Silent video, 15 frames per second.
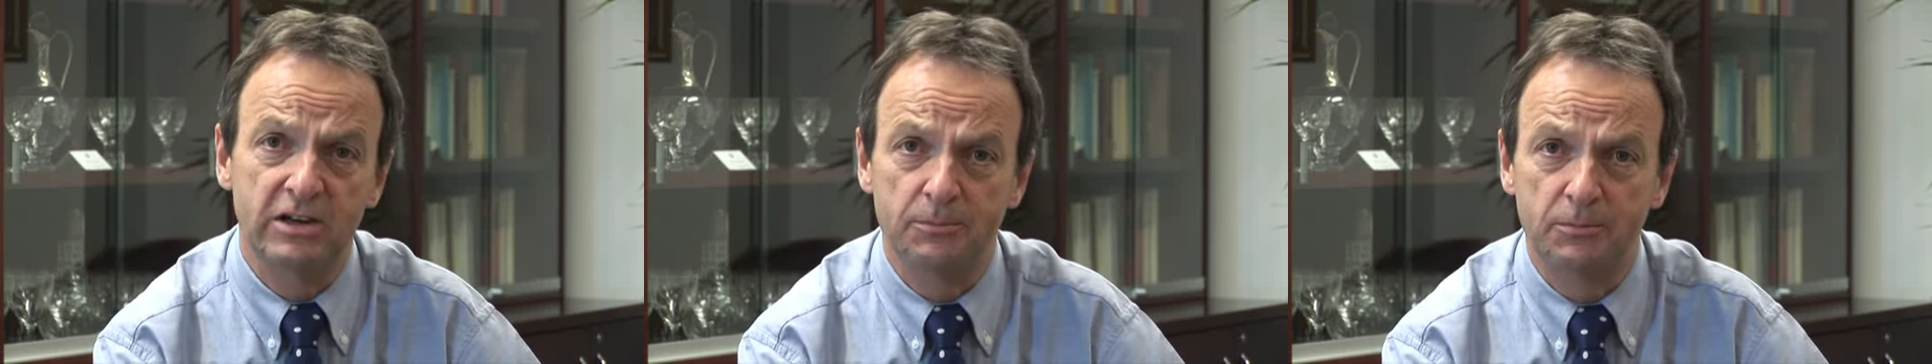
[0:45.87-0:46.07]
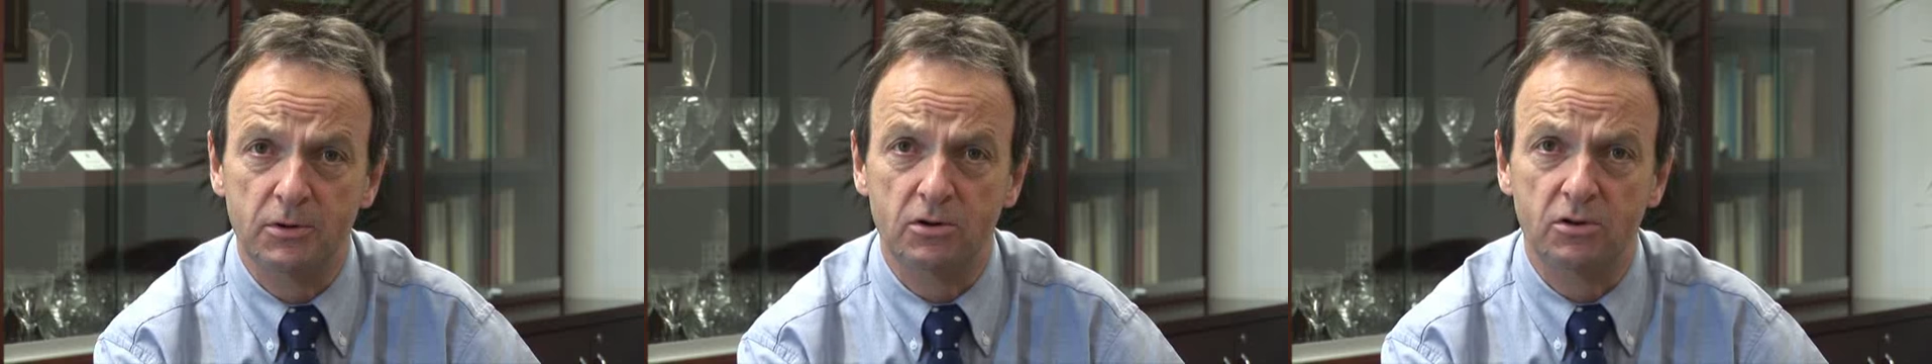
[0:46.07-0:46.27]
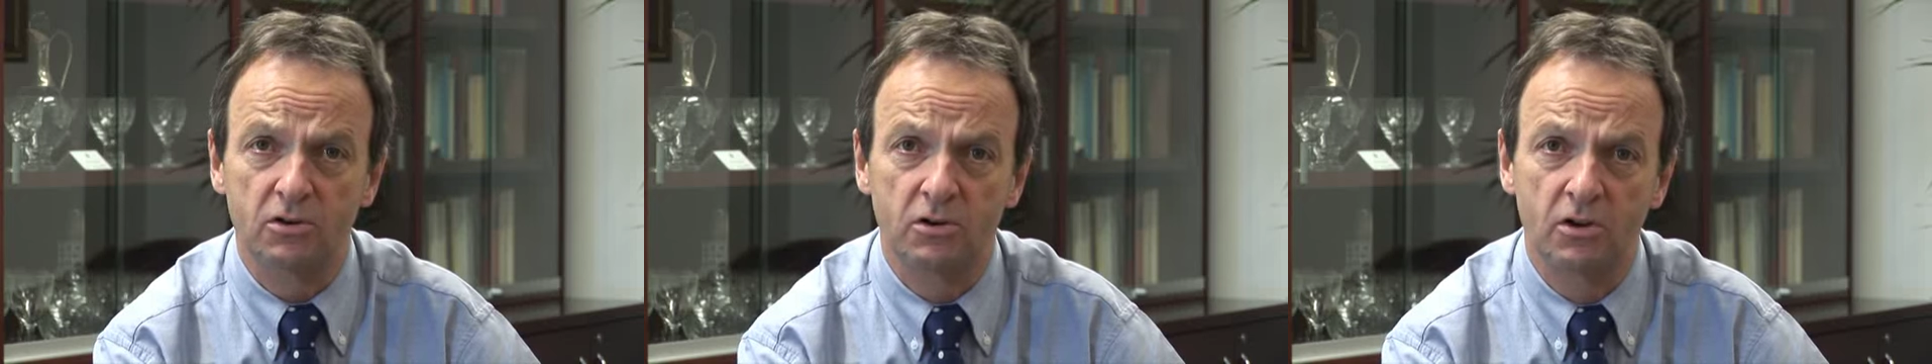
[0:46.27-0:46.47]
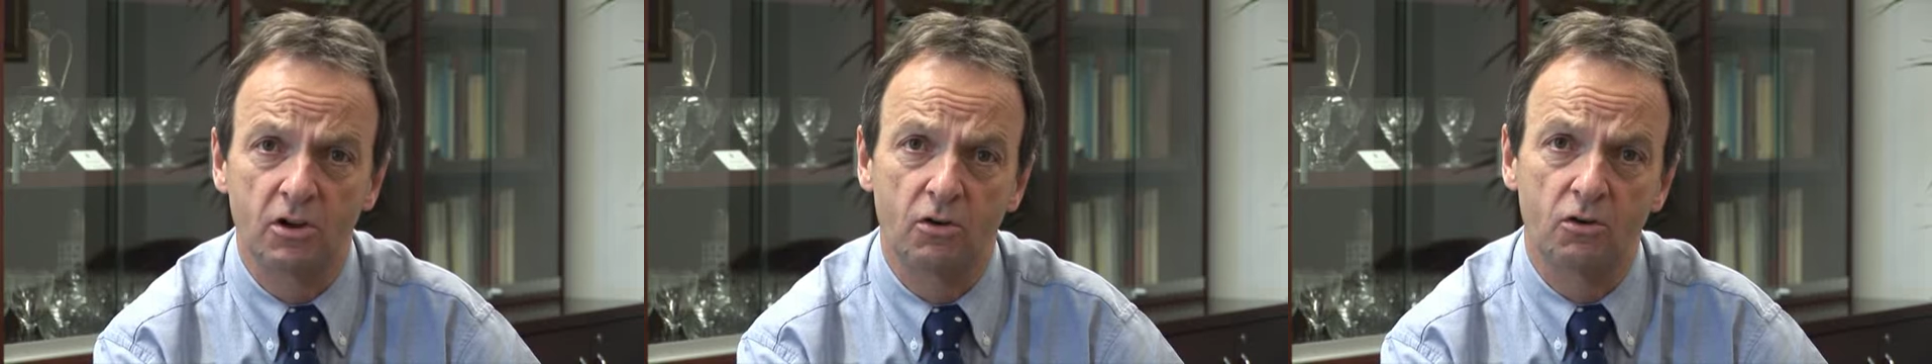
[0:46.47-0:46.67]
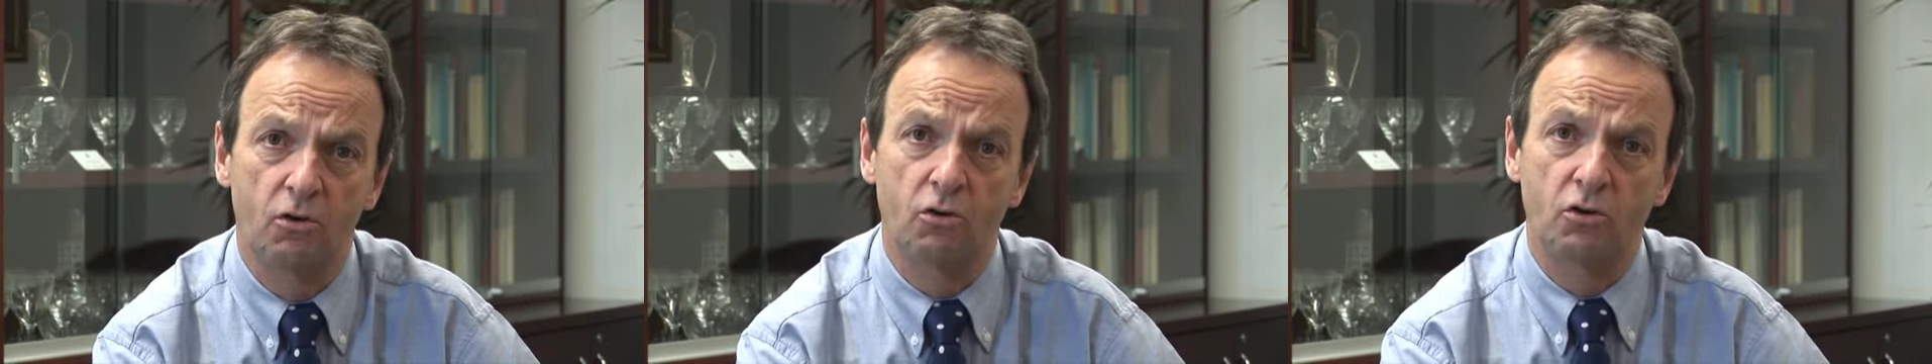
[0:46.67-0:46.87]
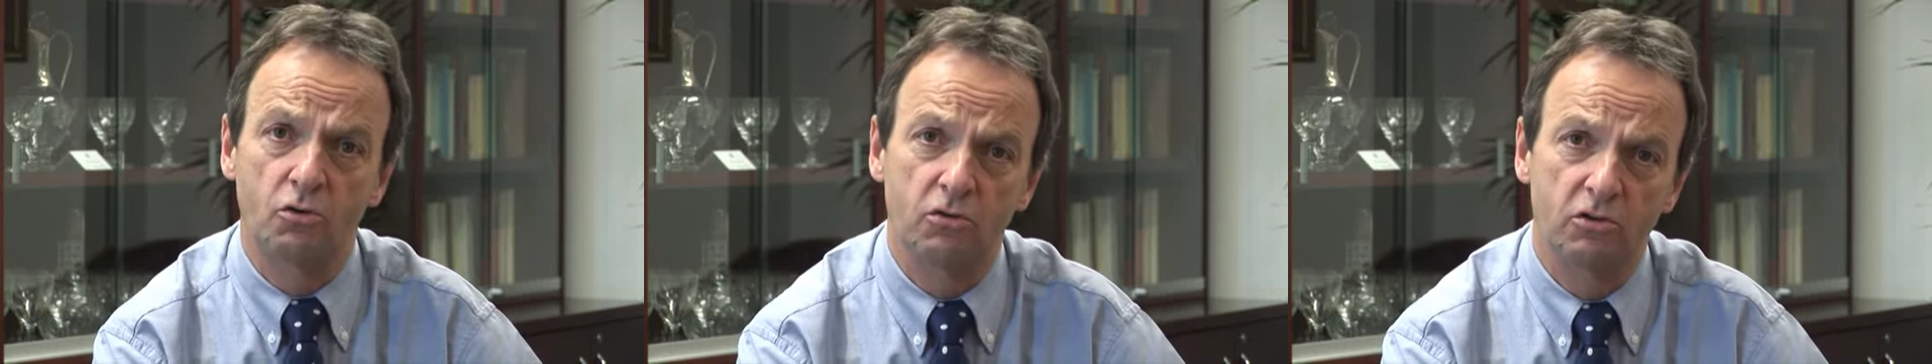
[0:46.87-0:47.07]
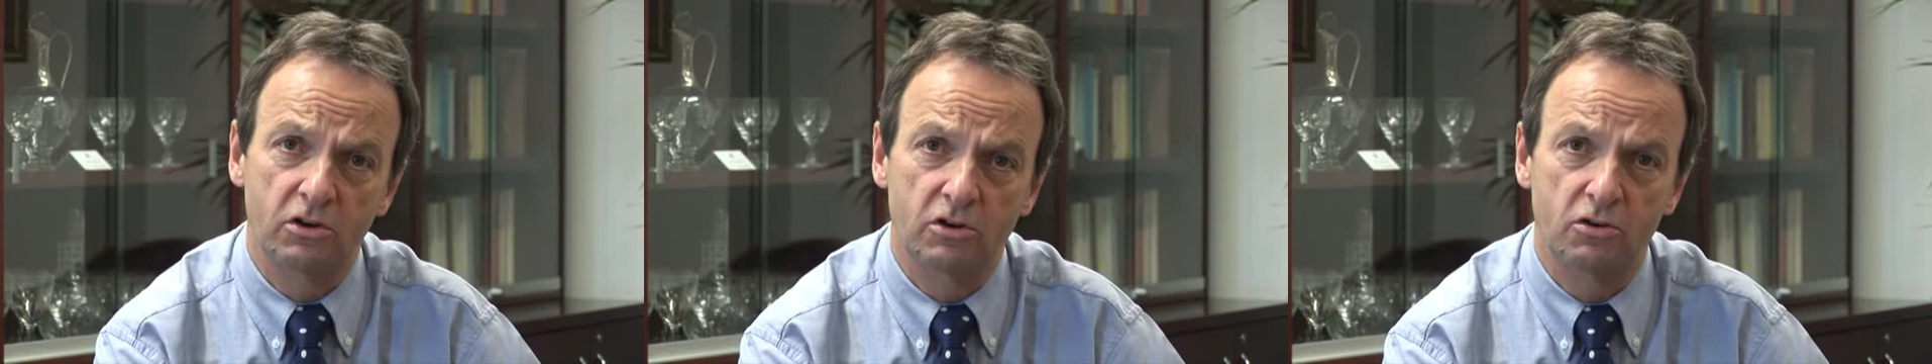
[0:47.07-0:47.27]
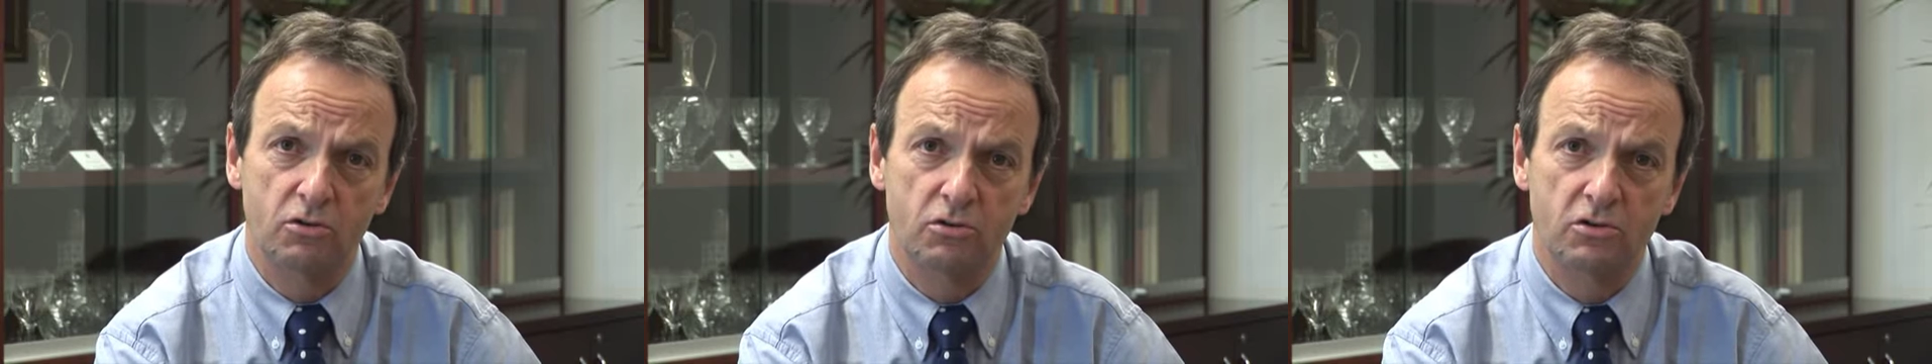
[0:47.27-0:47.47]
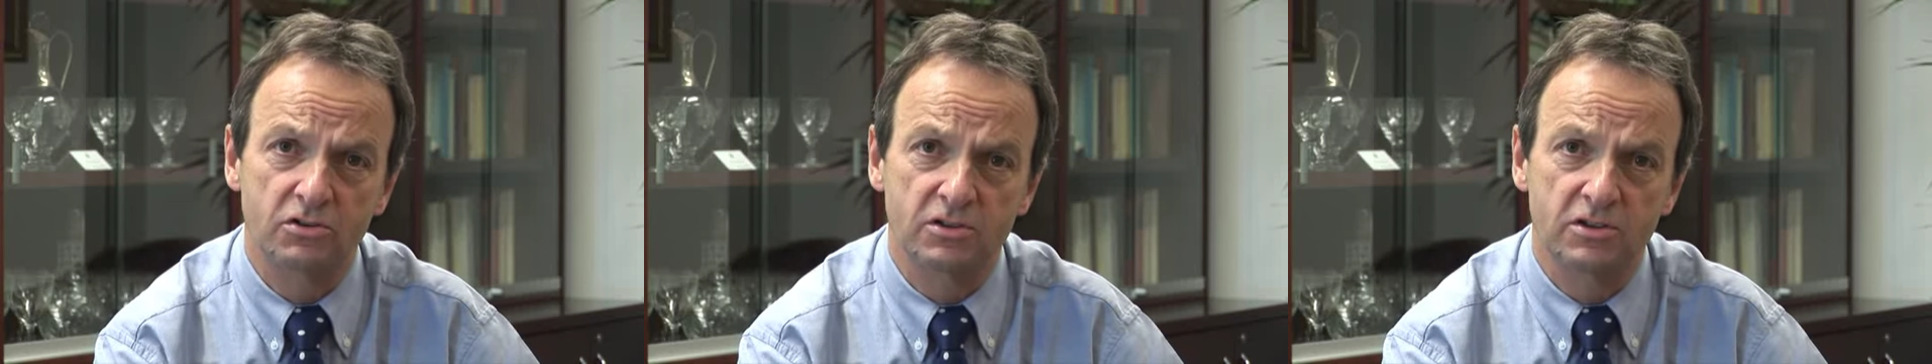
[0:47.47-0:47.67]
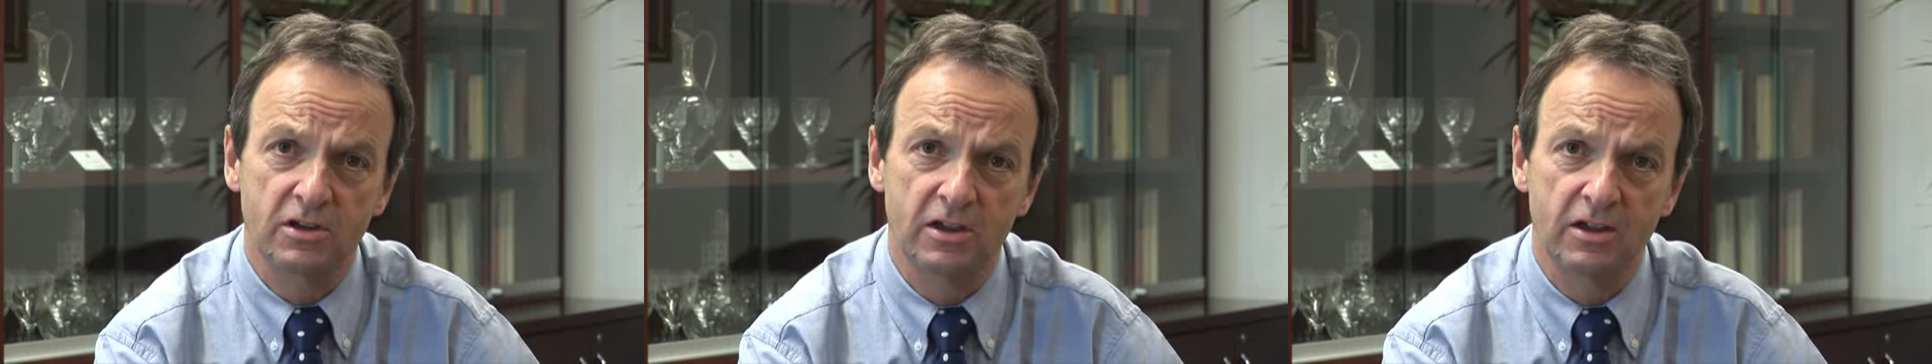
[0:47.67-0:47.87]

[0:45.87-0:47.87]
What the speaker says: book or go on a course.